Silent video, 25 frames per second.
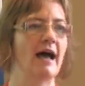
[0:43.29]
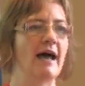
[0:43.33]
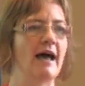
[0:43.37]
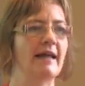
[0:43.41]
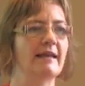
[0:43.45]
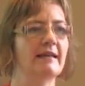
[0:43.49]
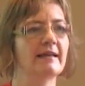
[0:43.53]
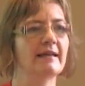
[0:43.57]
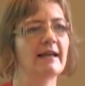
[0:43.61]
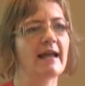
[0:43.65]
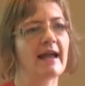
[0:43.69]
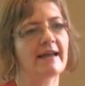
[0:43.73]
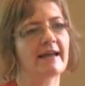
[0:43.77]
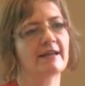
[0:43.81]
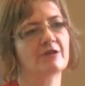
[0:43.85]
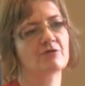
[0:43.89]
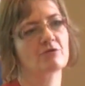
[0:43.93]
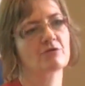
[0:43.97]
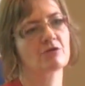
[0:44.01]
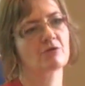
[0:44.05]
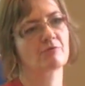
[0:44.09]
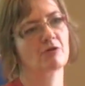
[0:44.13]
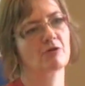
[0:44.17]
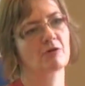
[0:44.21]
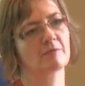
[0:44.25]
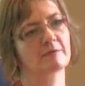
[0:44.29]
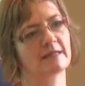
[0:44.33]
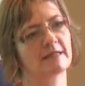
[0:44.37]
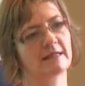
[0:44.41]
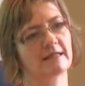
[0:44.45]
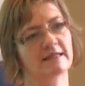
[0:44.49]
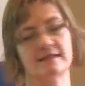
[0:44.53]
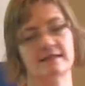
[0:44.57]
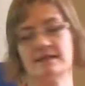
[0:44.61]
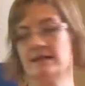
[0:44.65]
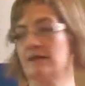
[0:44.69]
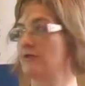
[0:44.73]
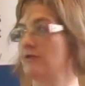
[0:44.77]
and engage with your property
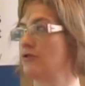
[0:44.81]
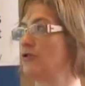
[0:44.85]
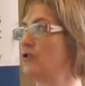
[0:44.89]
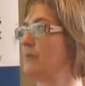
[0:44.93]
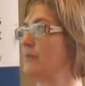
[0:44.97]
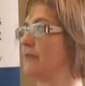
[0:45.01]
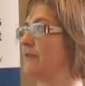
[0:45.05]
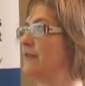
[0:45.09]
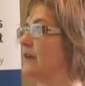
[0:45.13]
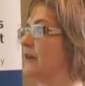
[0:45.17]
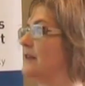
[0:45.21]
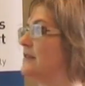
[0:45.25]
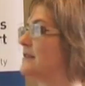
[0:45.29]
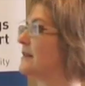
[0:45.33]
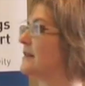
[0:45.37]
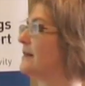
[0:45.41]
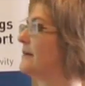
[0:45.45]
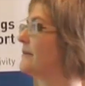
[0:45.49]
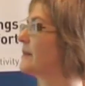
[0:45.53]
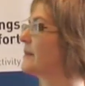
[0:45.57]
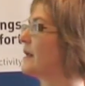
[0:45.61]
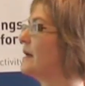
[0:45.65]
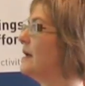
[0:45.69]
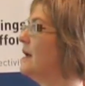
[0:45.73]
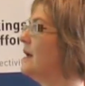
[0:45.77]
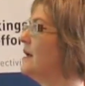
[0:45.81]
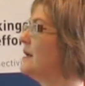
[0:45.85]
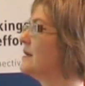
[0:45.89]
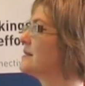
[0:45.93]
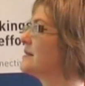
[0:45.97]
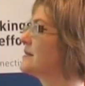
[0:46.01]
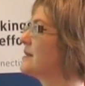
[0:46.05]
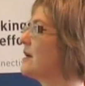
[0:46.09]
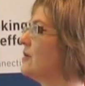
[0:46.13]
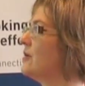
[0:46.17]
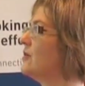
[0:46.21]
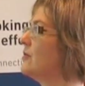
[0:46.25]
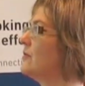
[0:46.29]
listing on TripAdvisor.
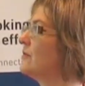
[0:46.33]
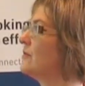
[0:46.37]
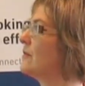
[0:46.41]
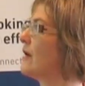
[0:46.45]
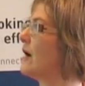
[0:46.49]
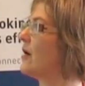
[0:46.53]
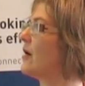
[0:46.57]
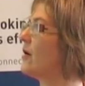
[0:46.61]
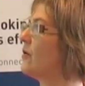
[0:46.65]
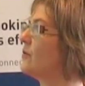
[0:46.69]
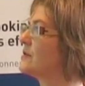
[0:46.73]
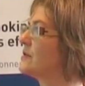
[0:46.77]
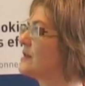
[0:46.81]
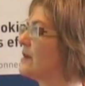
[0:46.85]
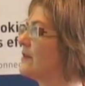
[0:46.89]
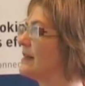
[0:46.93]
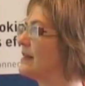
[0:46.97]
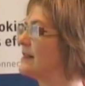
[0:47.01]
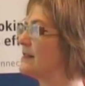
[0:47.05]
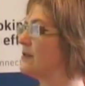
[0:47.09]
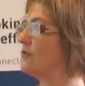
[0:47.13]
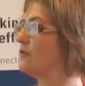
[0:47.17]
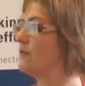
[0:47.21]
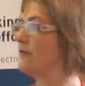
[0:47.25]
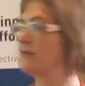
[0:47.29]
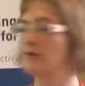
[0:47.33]
So also there's an